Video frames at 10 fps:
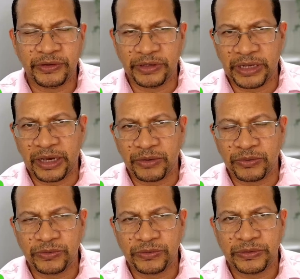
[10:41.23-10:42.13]

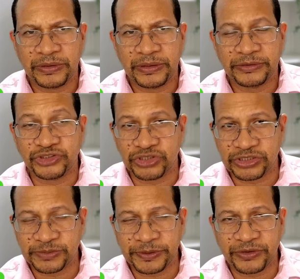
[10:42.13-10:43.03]
now,
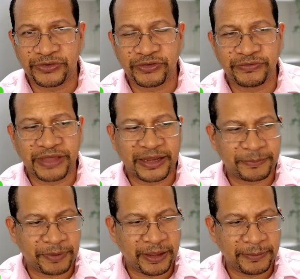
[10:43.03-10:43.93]
just because of
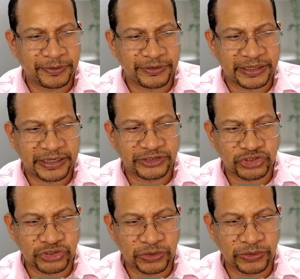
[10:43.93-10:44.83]
that paper that I'd
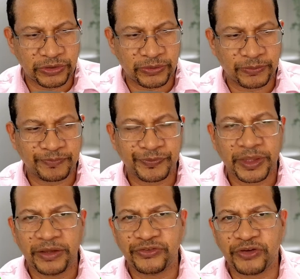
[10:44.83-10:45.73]
shown you,
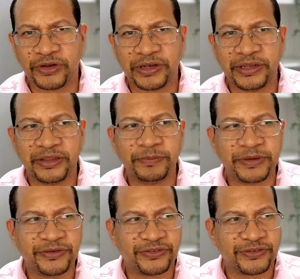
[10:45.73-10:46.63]
suddenly the
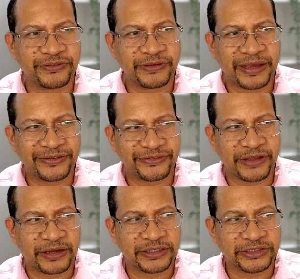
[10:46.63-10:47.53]
pieces are
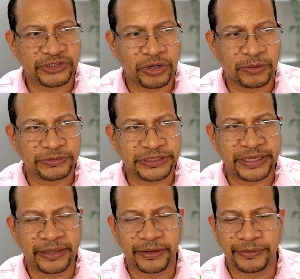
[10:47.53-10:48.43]
starting to come
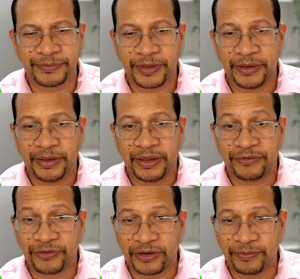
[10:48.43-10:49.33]
together. If I'd